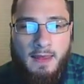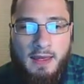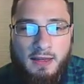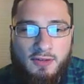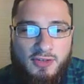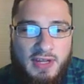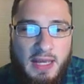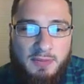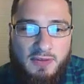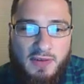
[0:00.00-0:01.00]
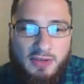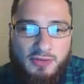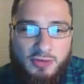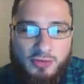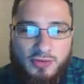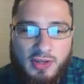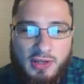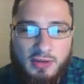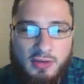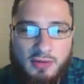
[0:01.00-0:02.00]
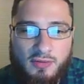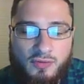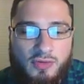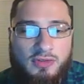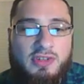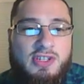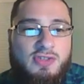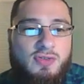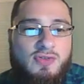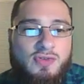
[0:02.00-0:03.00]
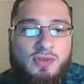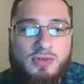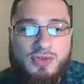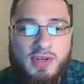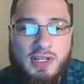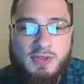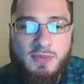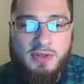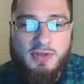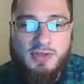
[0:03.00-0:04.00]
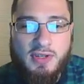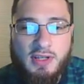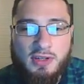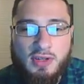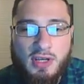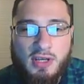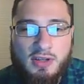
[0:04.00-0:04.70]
And synaptic vesicles can release those neurotransmitters and